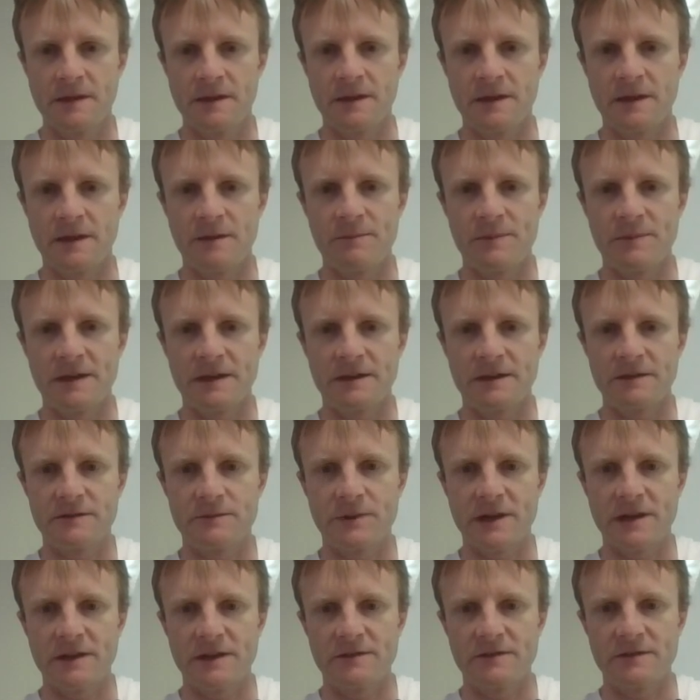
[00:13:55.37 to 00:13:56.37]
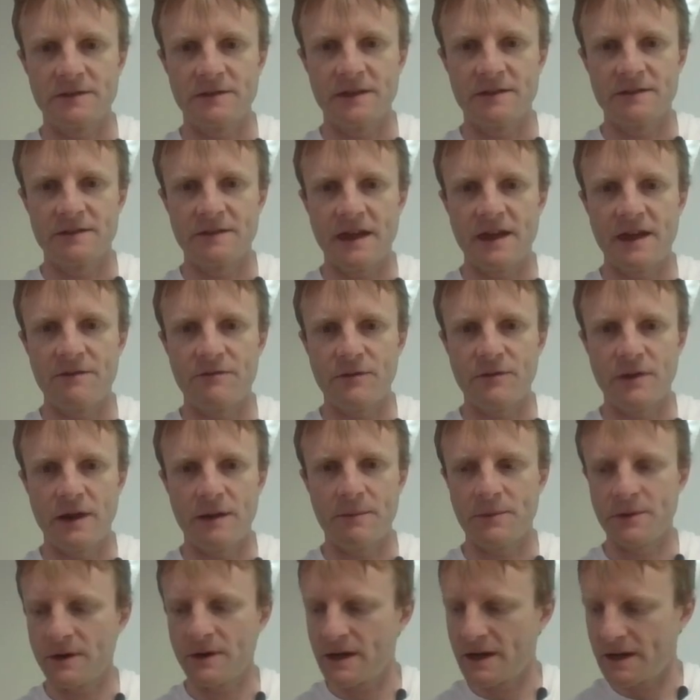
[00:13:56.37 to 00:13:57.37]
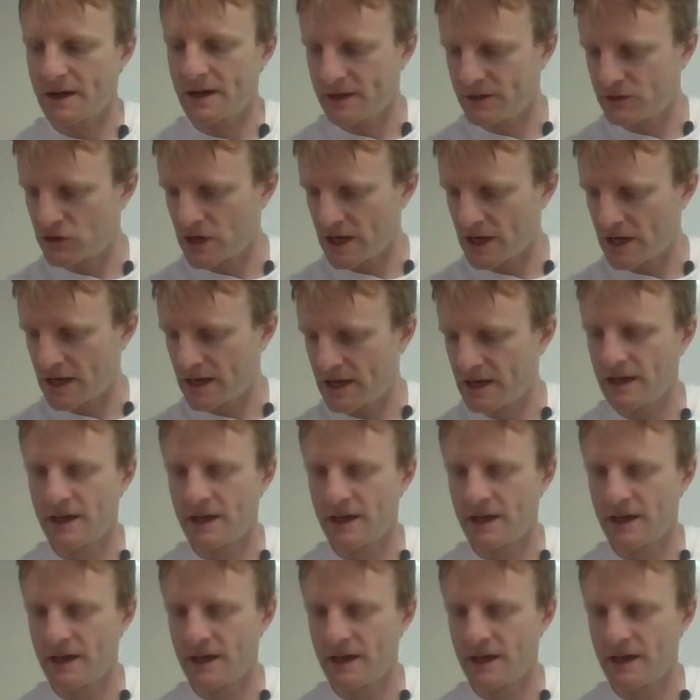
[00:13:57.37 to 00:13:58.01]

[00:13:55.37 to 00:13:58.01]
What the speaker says: can be expressed as f upper ij